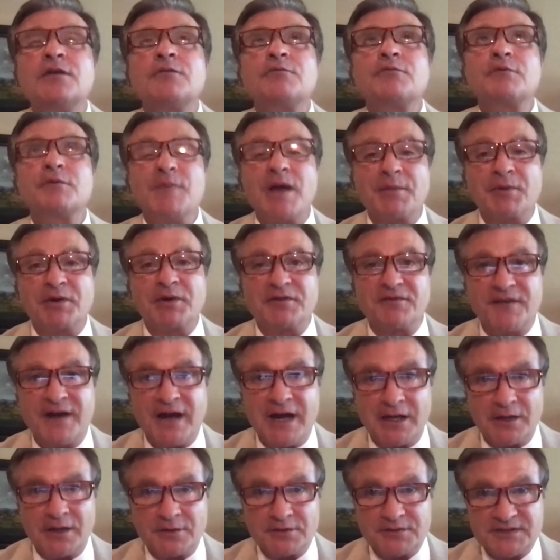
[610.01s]
Remember to
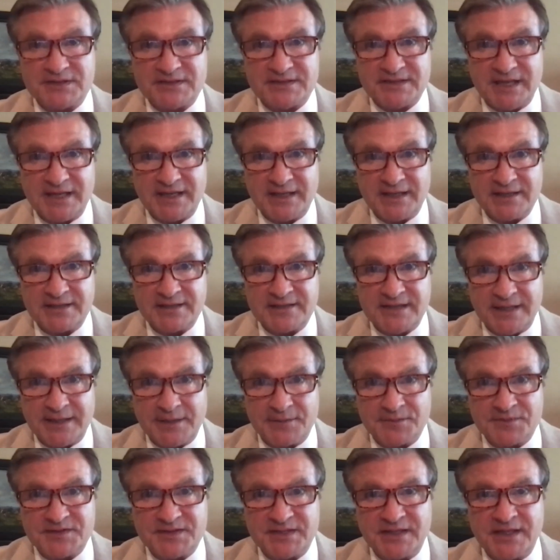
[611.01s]
follow
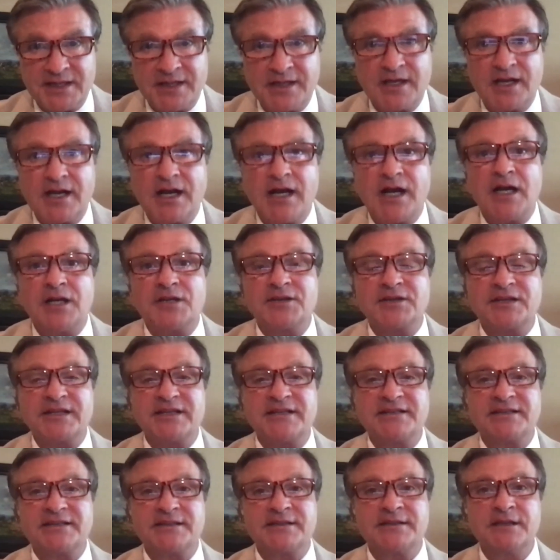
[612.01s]
SitusAMC on
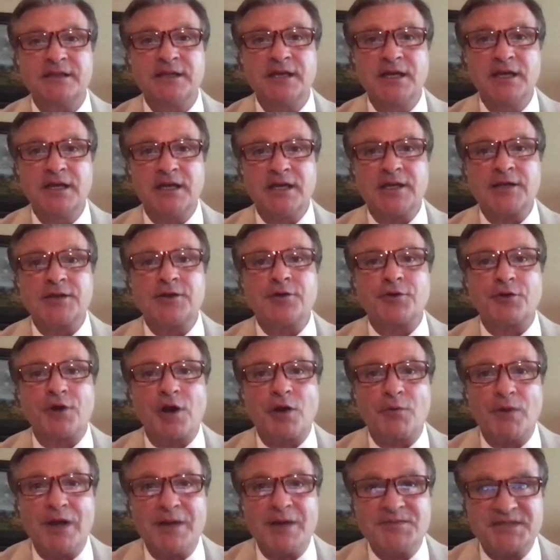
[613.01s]
LinkedIn and go to
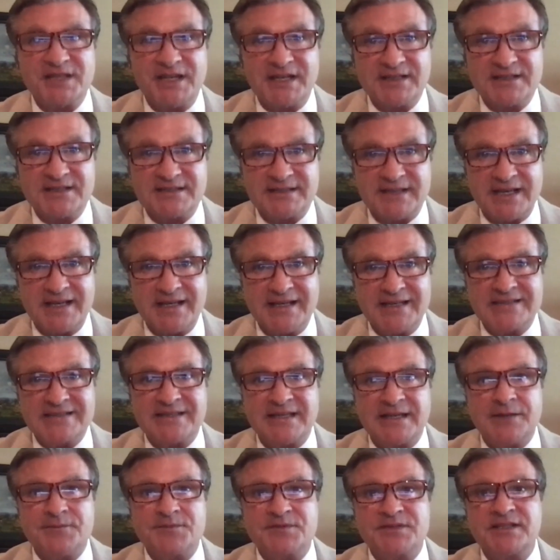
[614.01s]
our website,
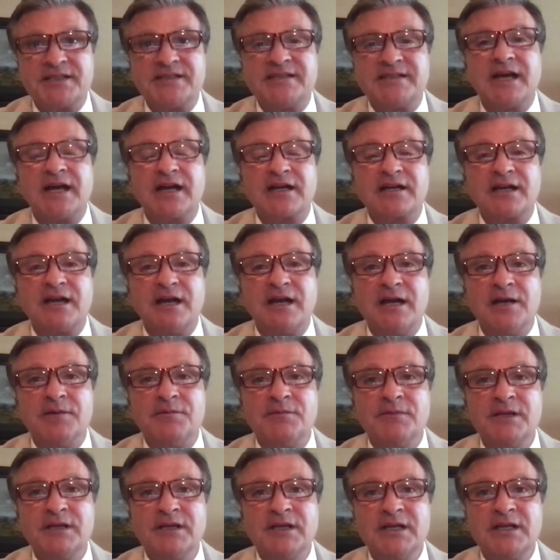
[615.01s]

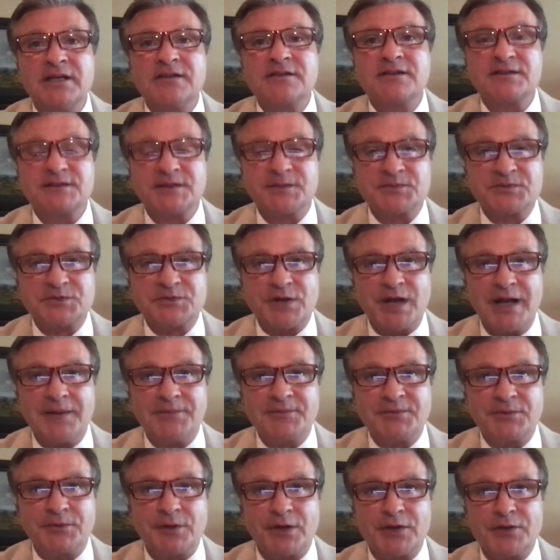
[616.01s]
SitusAMC.com, to subscribe
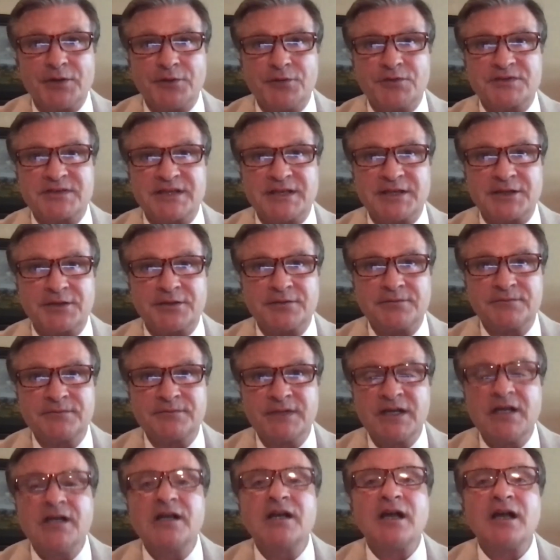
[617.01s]
to our newsletter.
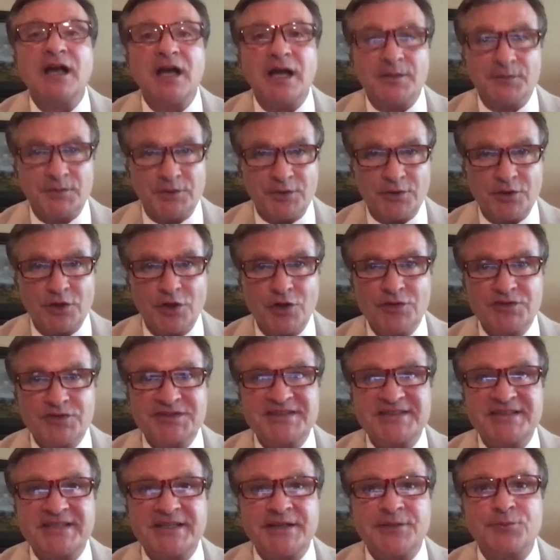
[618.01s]
I'm your
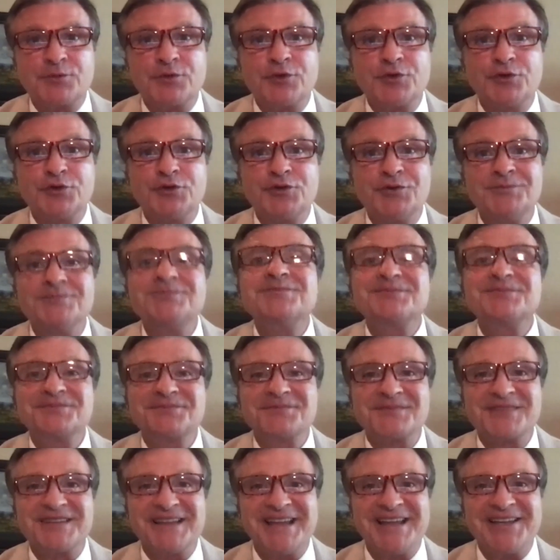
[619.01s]
host, Tim Rood.
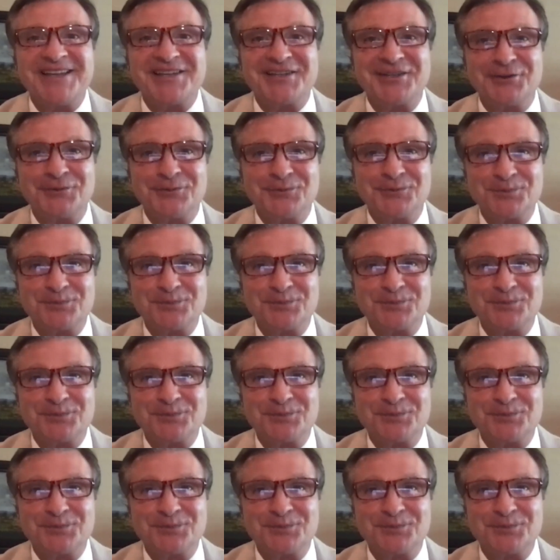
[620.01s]
Thank you.